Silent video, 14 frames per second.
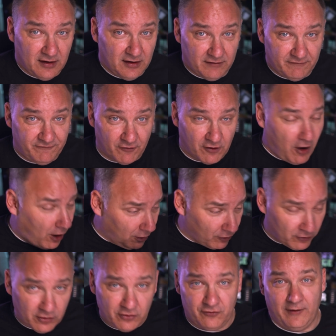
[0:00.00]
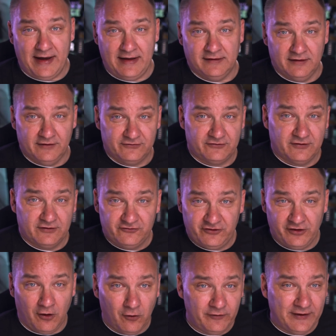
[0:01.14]
For all her greatness, she
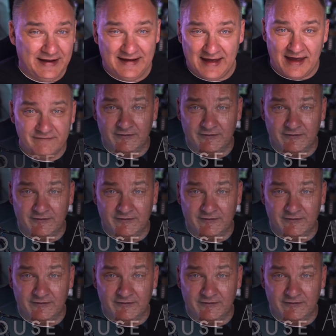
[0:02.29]
only gave